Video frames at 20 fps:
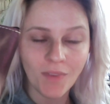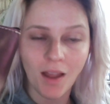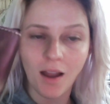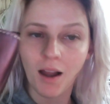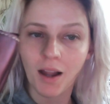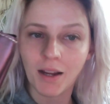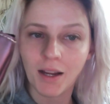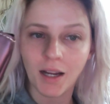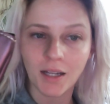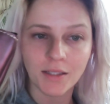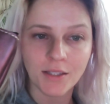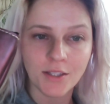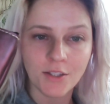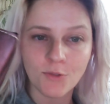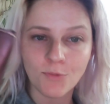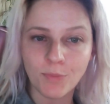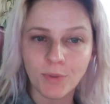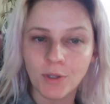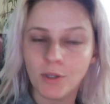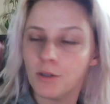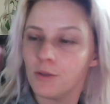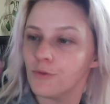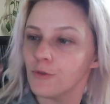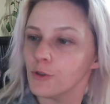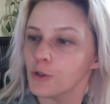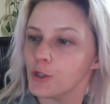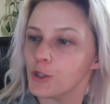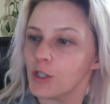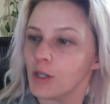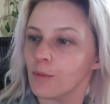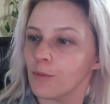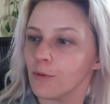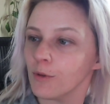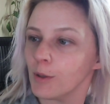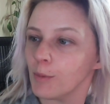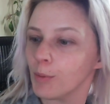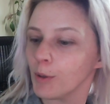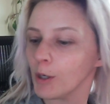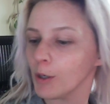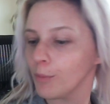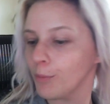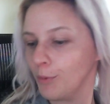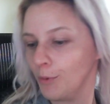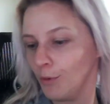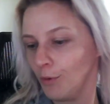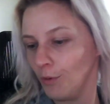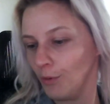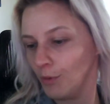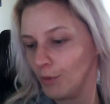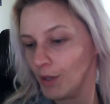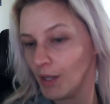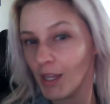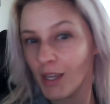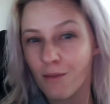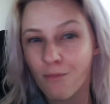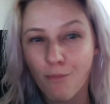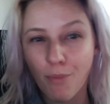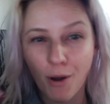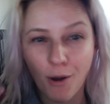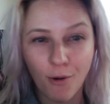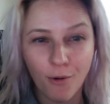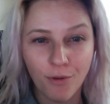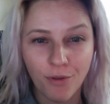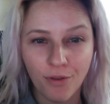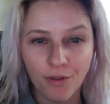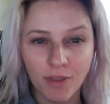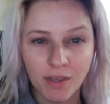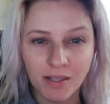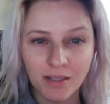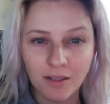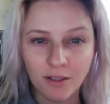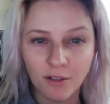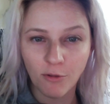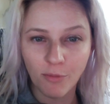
I got this beautiful shimmery purple in both this